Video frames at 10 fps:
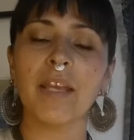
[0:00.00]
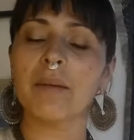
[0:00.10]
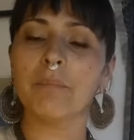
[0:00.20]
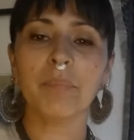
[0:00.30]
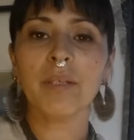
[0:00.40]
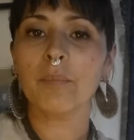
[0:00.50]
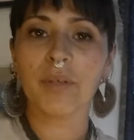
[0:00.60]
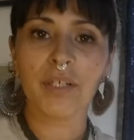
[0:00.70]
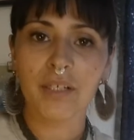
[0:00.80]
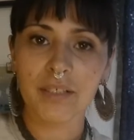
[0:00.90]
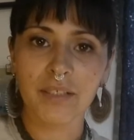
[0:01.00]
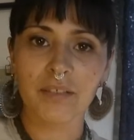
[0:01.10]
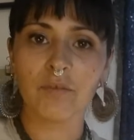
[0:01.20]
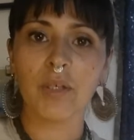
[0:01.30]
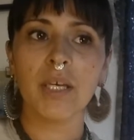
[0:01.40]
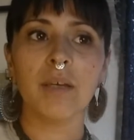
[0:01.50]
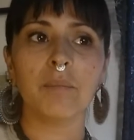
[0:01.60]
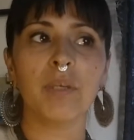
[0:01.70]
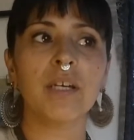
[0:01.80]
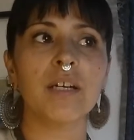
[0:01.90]
and be productive,
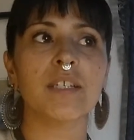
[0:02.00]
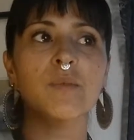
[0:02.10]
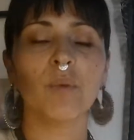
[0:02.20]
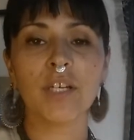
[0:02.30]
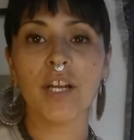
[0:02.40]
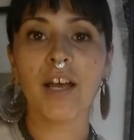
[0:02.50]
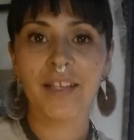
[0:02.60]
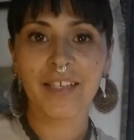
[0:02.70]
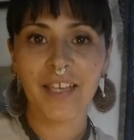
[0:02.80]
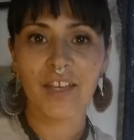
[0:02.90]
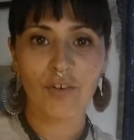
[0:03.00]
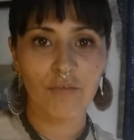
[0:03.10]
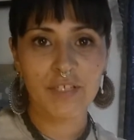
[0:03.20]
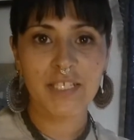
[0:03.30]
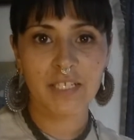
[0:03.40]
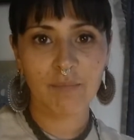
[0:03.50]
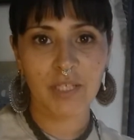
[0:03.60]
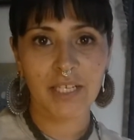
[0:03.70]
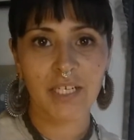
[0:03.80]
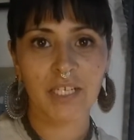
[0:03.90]
because we're not, again,
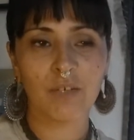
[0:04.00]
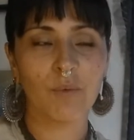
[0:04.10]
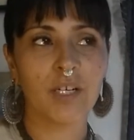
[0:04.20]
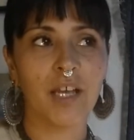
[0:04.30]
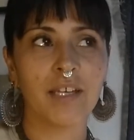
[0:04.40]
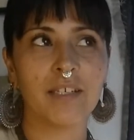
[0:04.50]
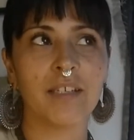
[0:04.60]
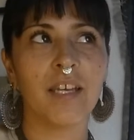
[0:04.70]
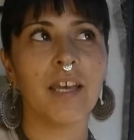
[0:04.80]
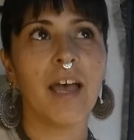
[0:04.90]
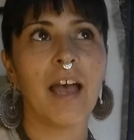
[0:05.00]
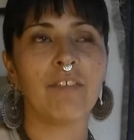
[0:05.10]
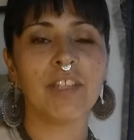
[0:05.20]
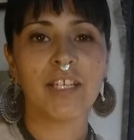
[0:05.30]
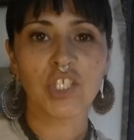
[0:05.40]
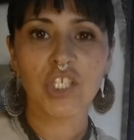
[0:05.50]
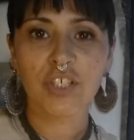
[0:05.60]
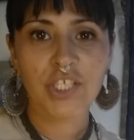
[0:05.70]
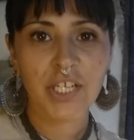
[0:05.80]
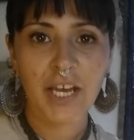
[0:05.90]
overstimulating, we're not having that
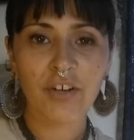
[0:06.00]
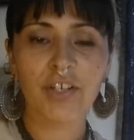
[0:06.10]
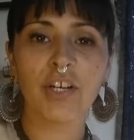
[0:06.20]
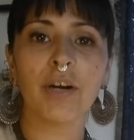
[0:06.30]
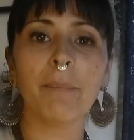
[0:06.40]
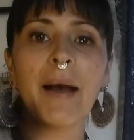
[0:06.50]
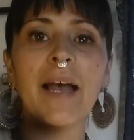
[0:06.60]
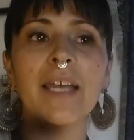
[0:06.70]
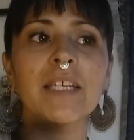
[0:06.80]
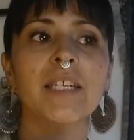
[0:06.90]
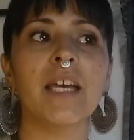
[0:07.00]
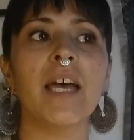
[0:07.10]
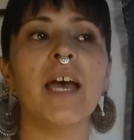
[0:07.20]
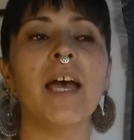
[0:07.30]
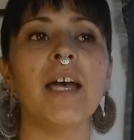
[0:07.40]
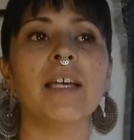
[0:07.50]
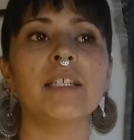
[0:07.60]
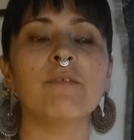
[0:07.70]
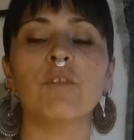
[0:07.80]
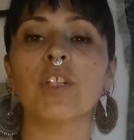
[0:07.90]
chitter chatter in our mind,
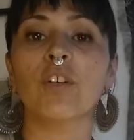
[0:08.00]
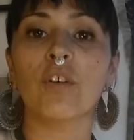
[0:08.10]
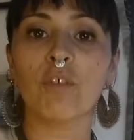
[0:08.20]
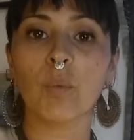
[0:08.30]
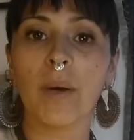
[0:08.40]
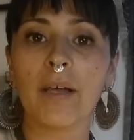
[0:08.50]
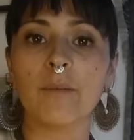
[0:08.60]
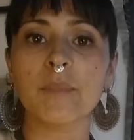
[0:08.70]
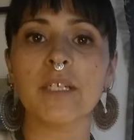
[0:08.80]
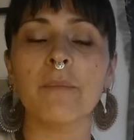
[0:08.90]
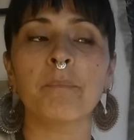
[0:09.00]
and feeling overwhelmed.